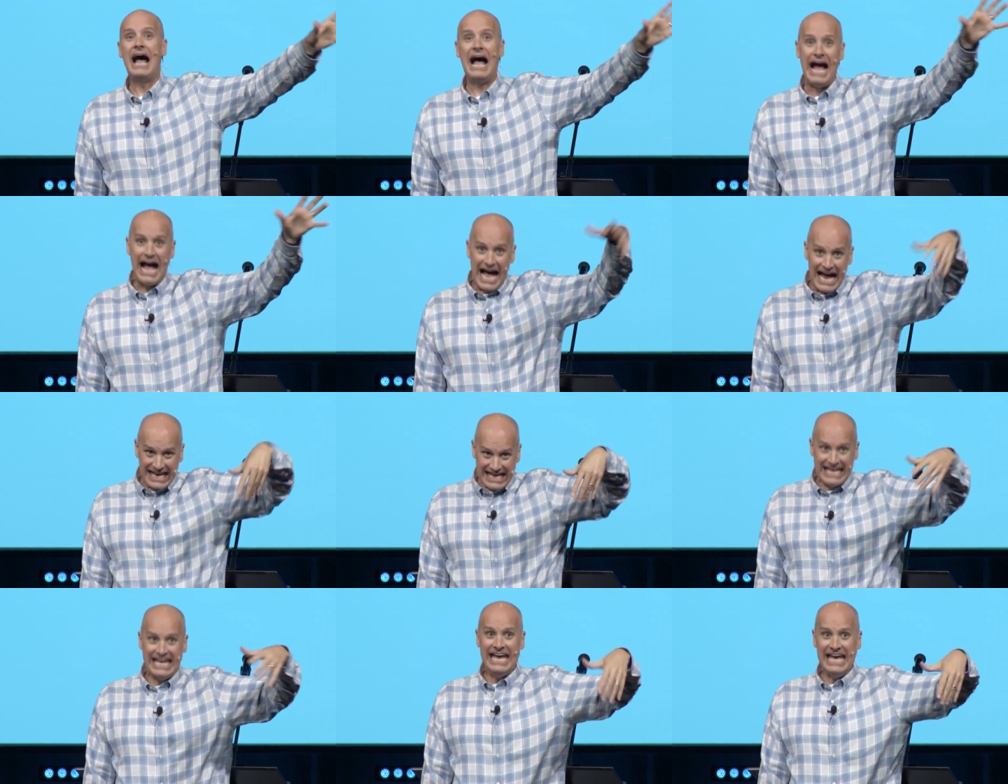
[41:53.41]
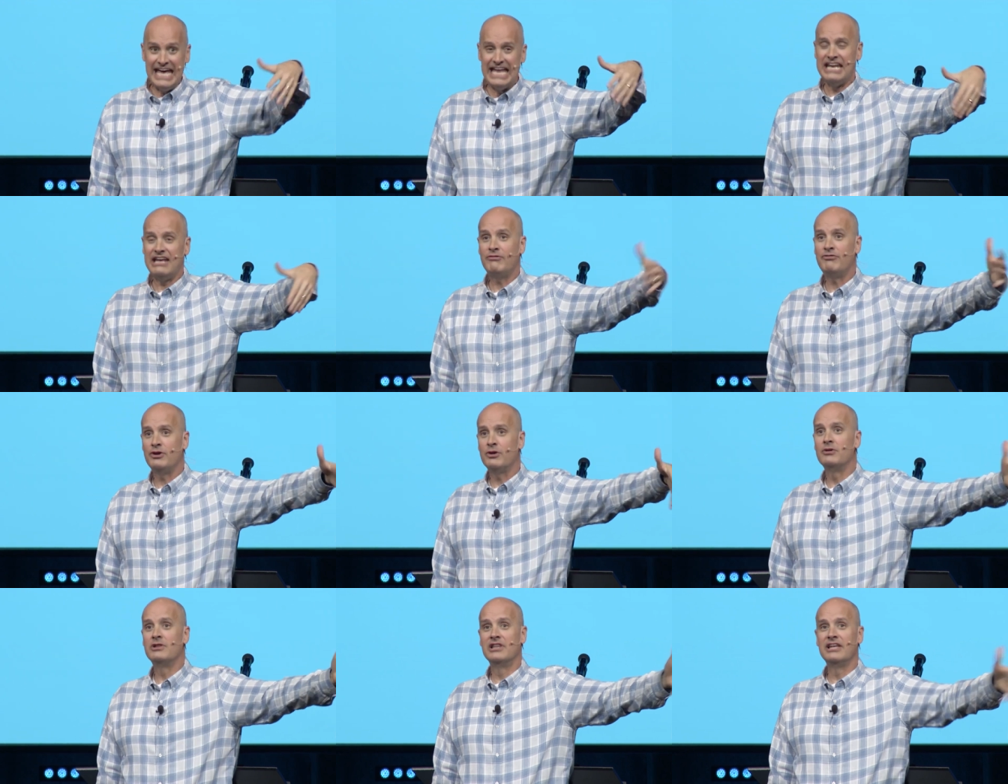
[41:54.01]
I can
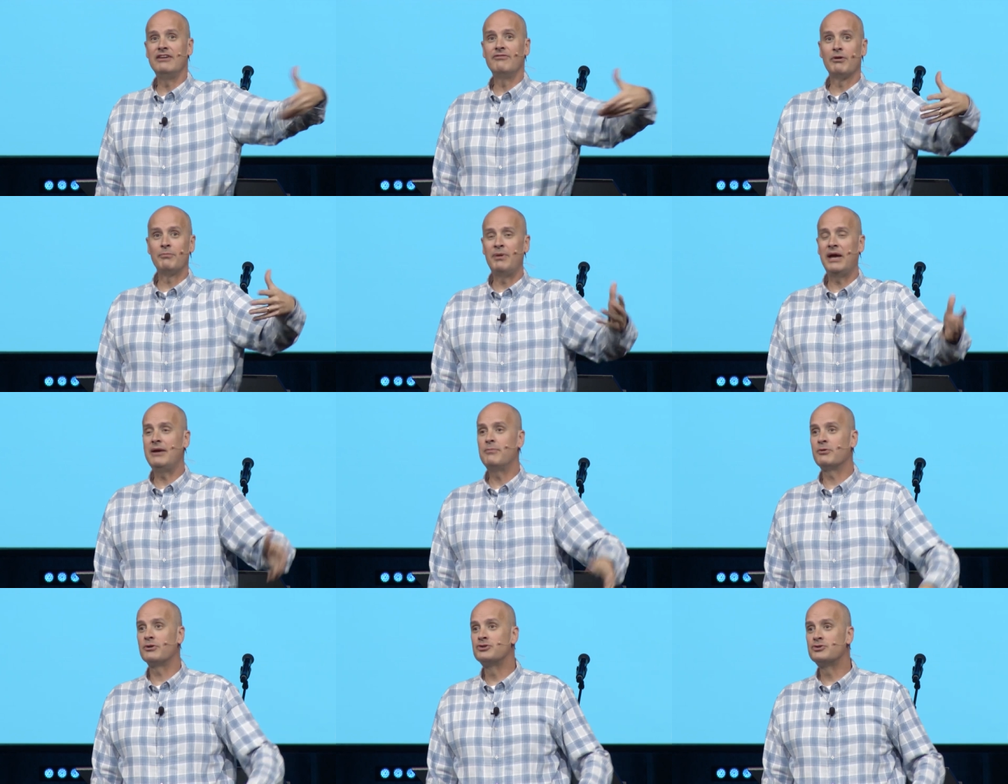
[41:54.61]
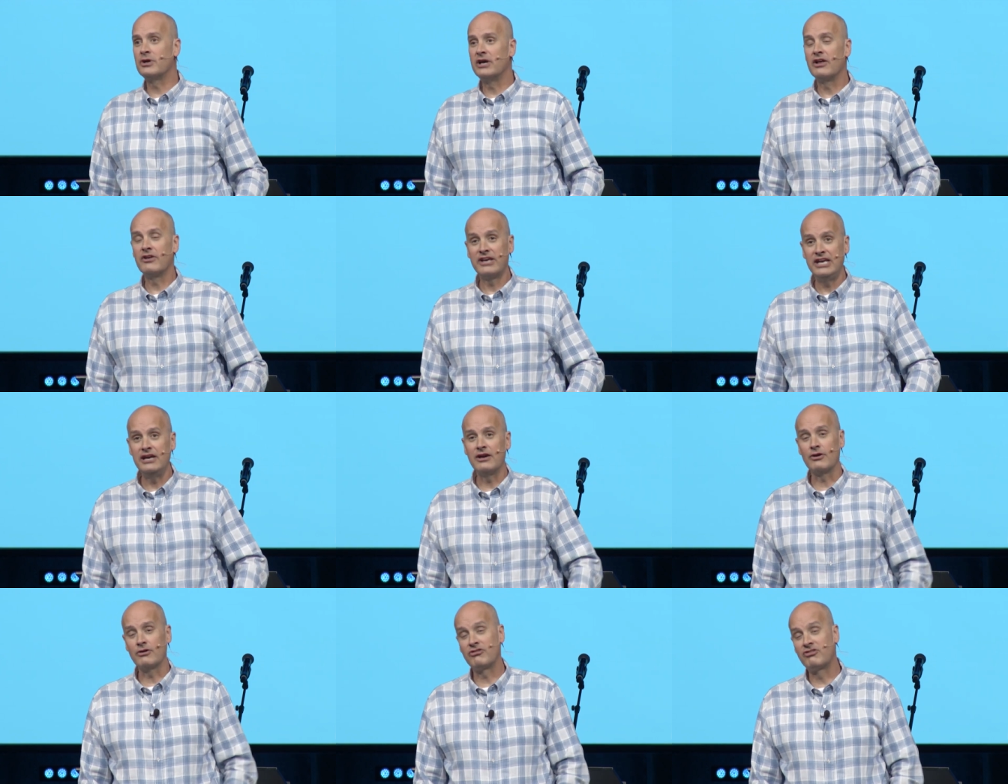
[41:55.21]
if you leave a paper trail here.